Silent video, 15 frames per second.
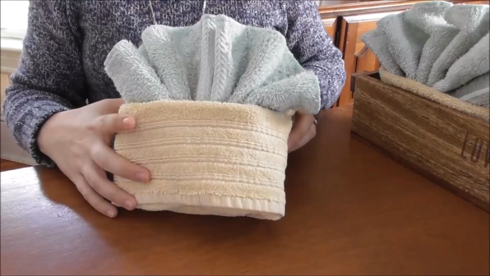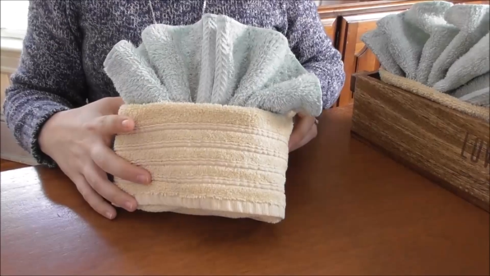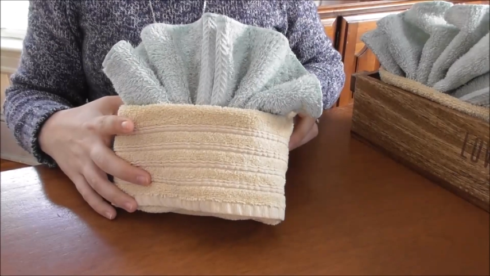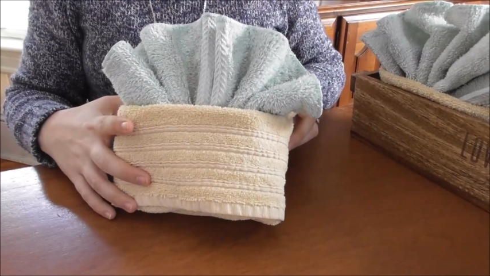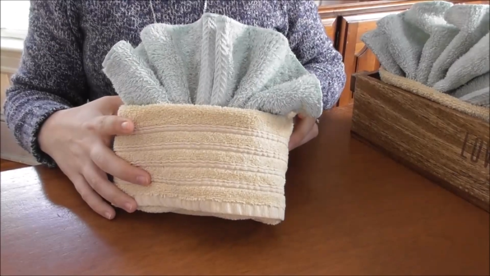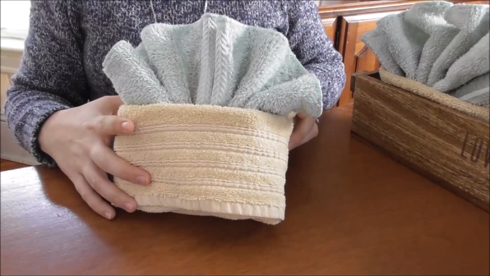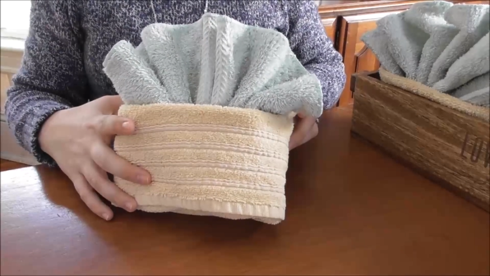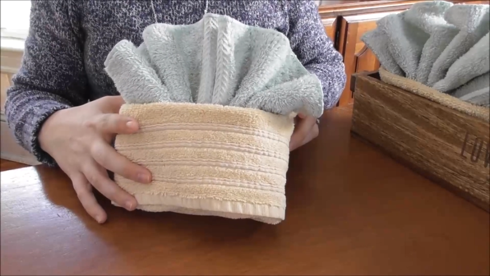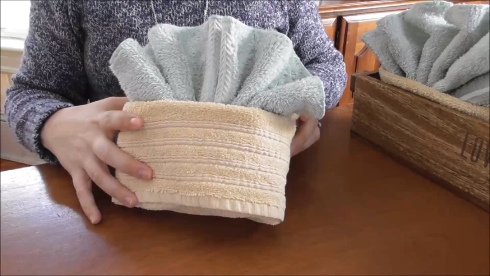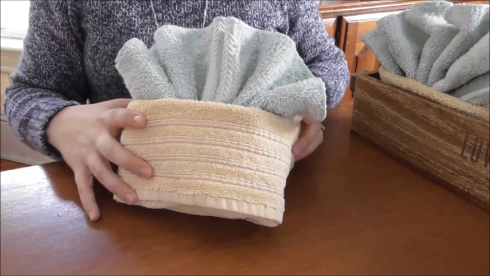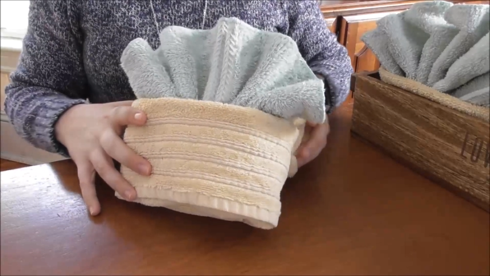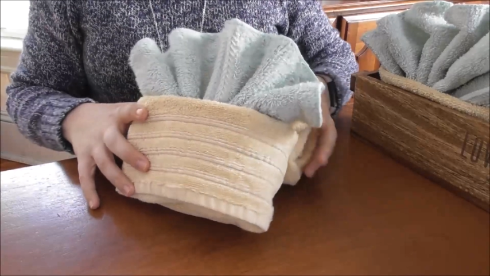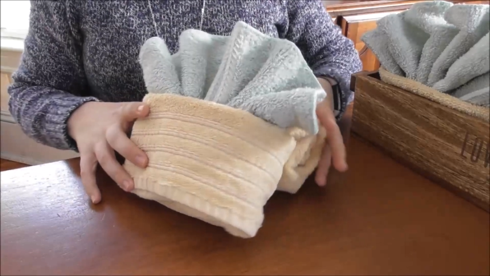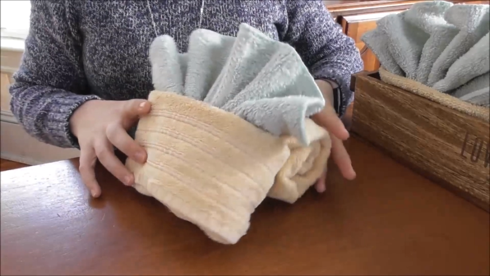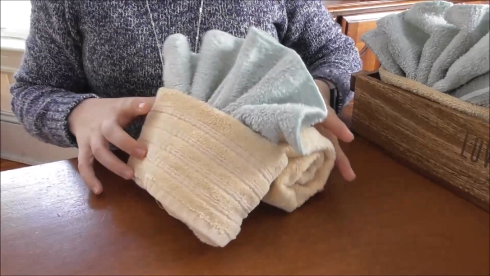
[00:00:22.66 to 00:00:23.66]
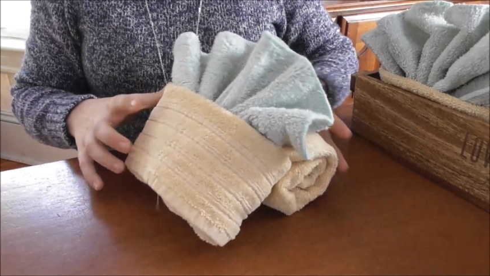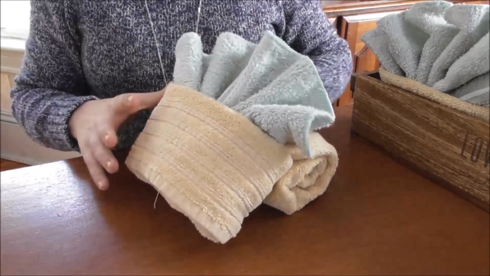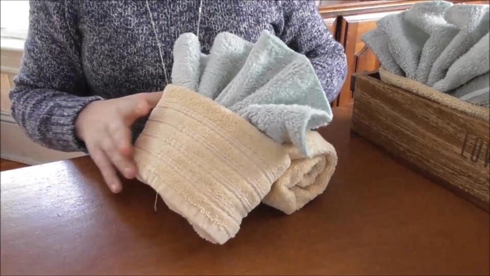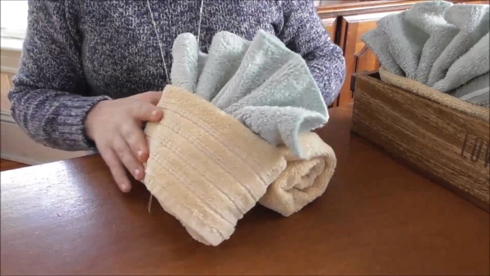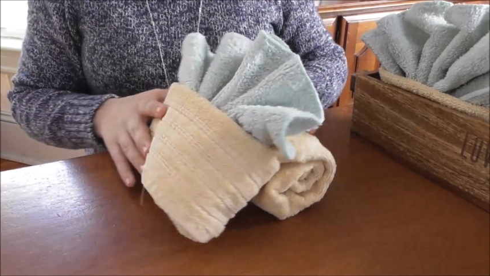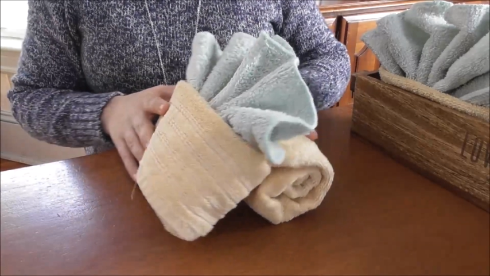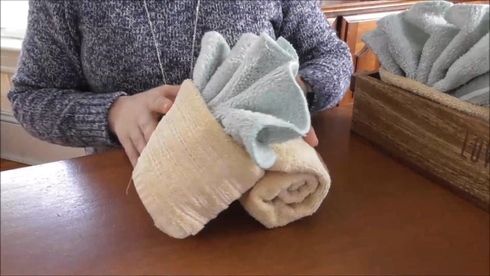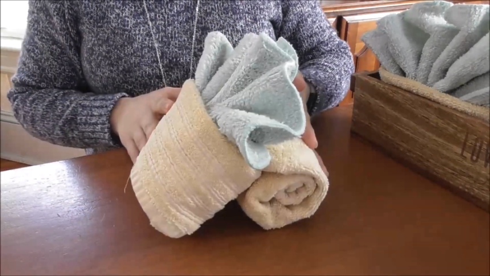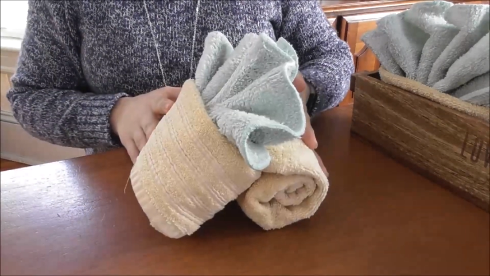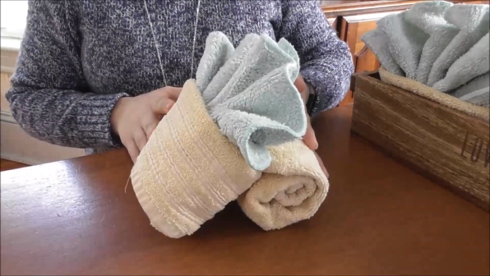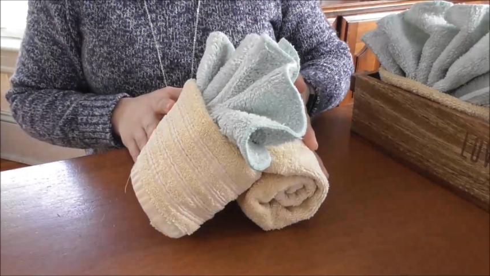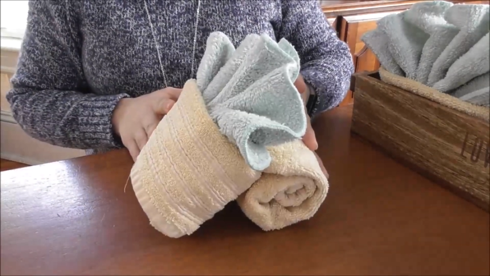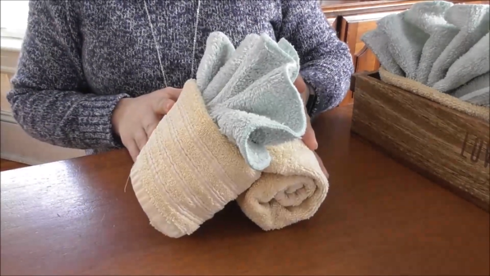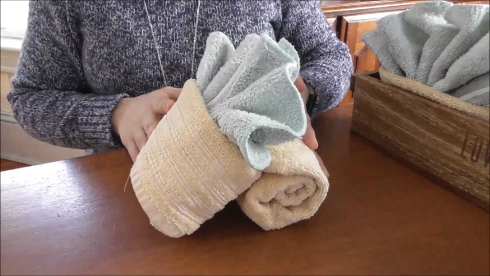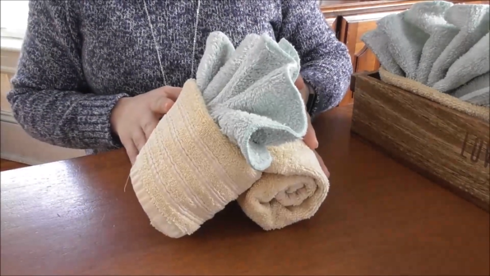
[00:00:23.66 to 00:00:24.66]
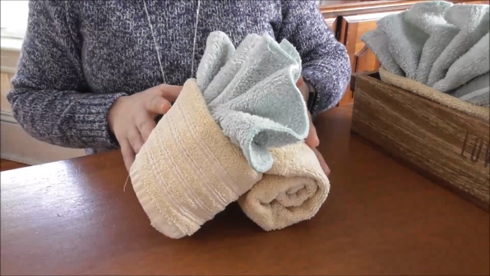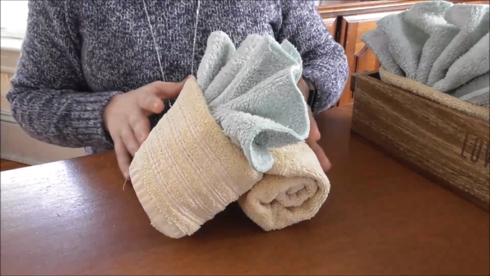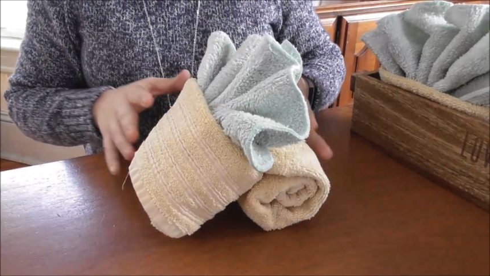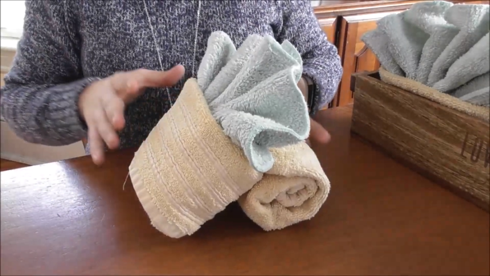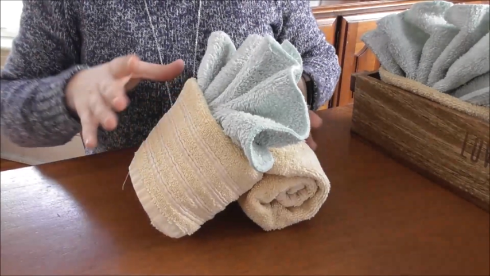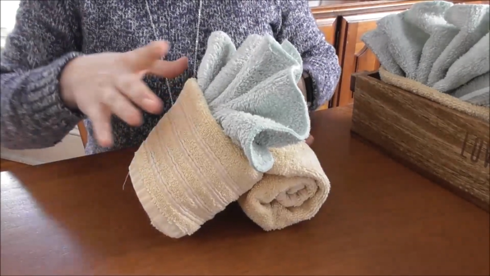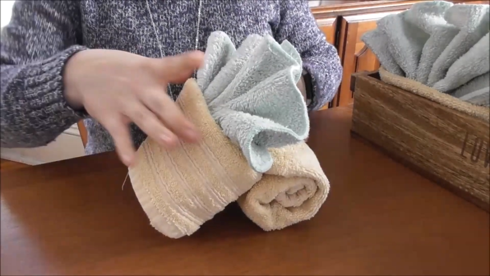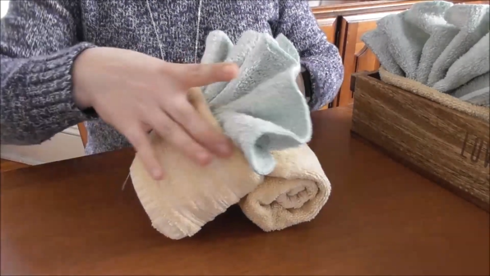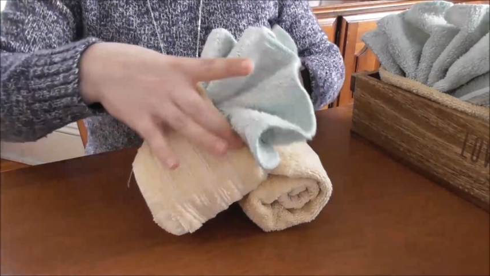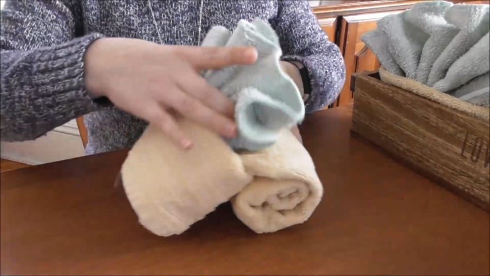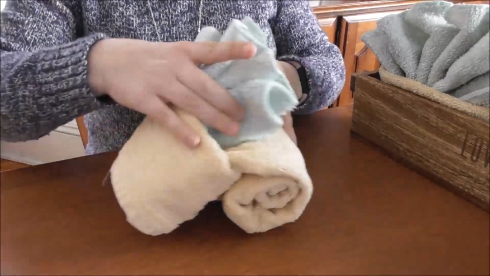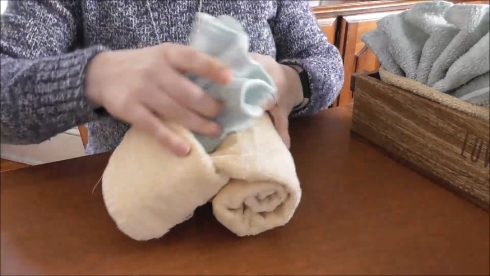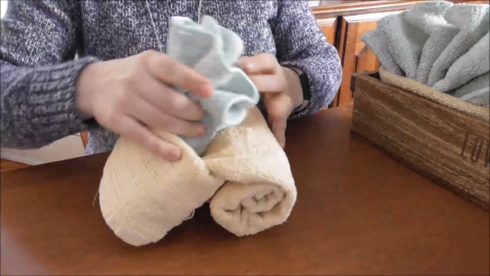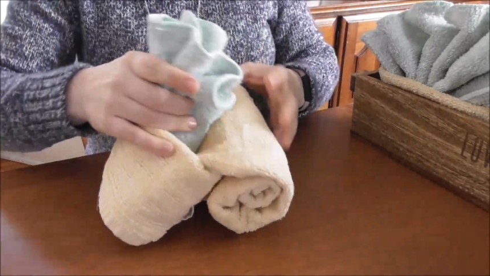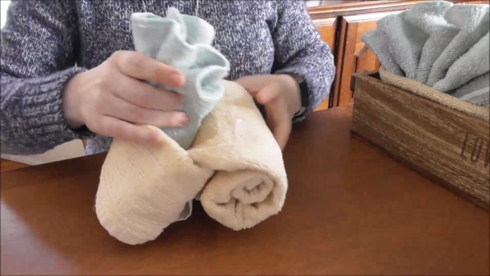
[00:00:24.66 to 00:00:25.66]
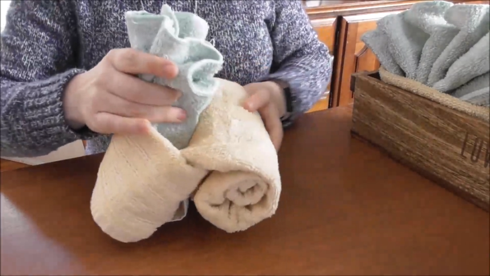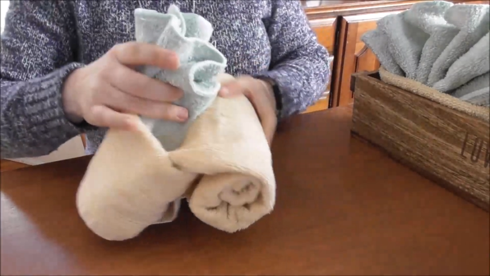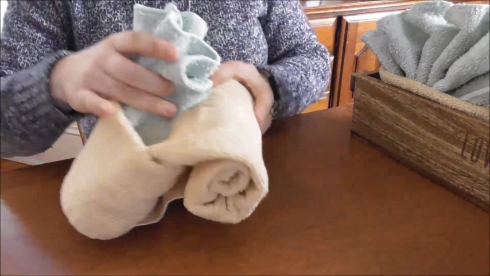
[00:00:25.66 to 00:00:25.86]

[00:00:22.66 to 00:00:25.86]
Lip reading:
Nobody's mouth can be seen.